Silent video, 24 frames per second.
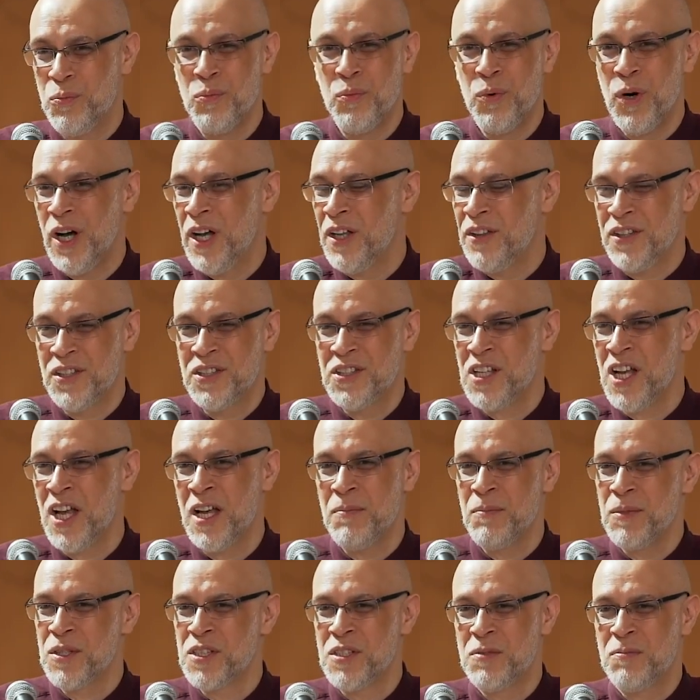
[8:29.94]
what at the
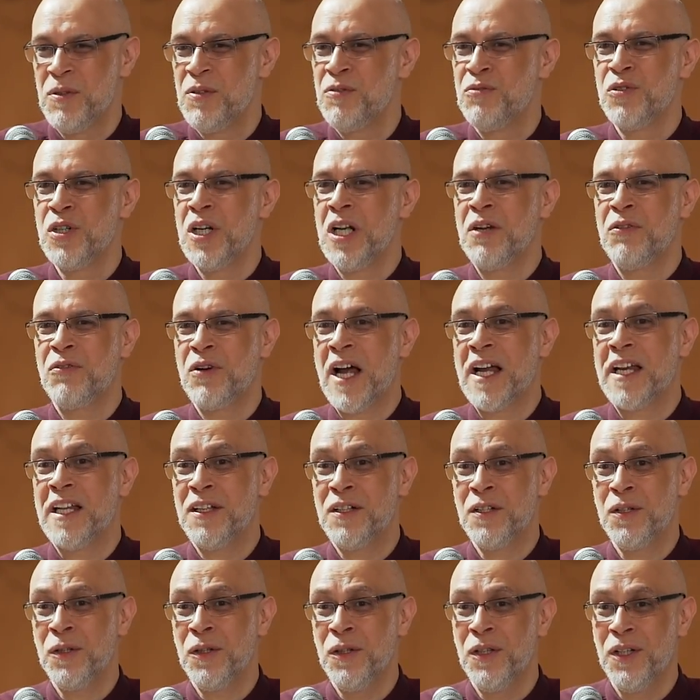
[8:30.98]
time must have been really
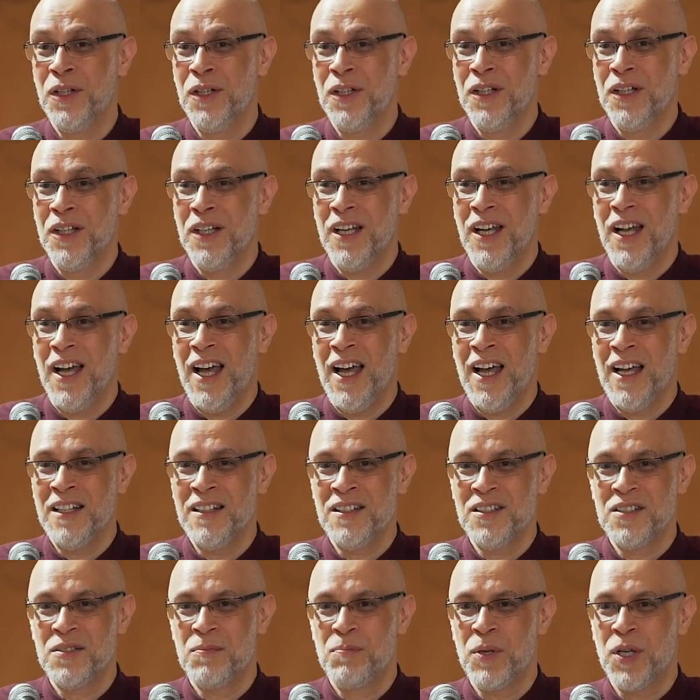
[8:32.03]
radical,
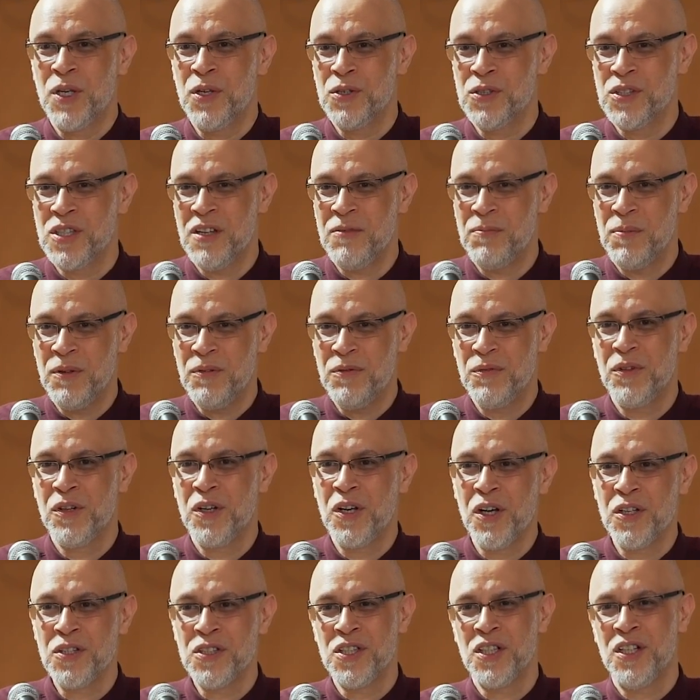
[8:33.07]
and because they've been
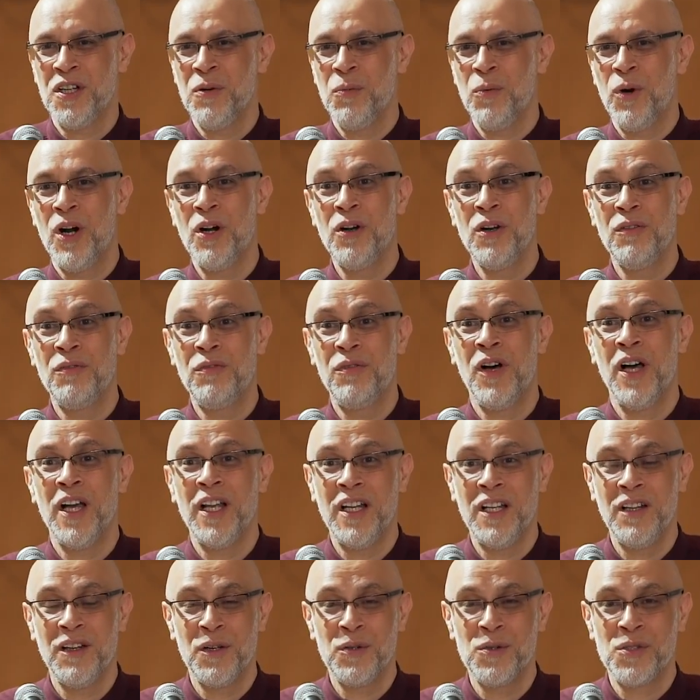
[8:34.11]
forgotten and we're only
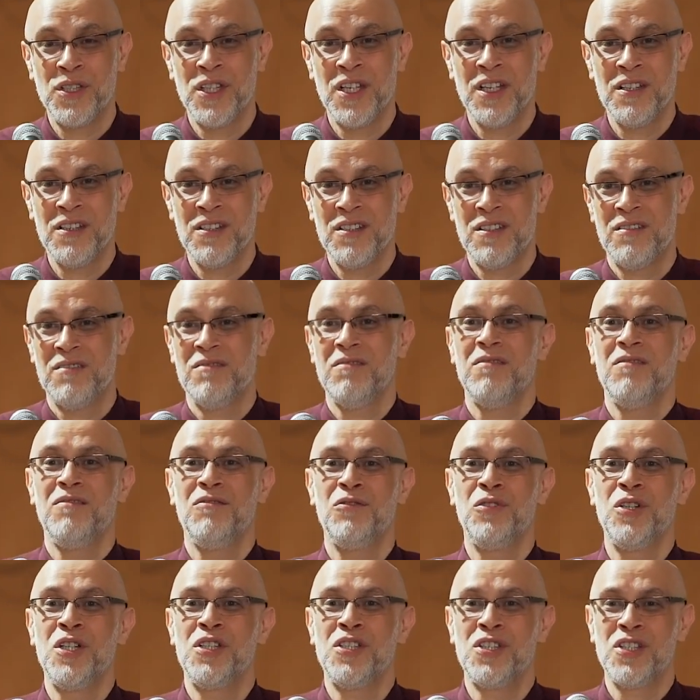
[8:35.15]
finding those things
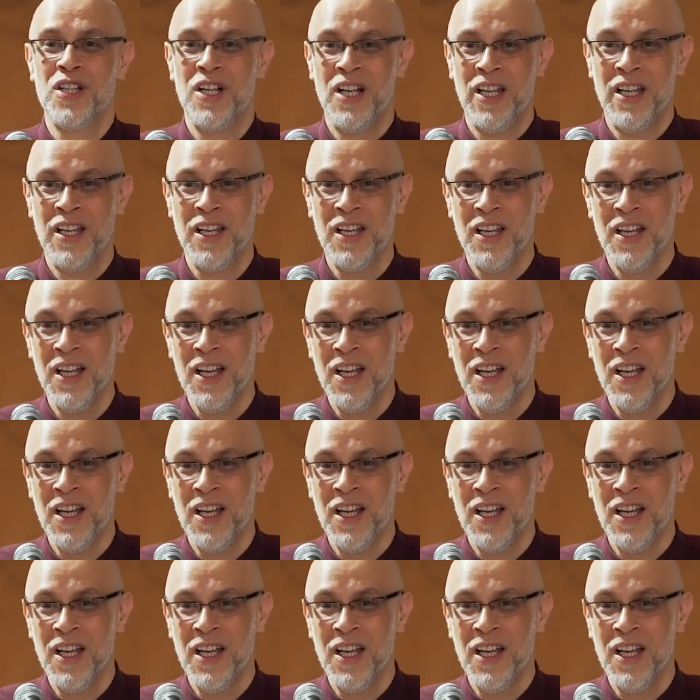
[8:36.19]
recently,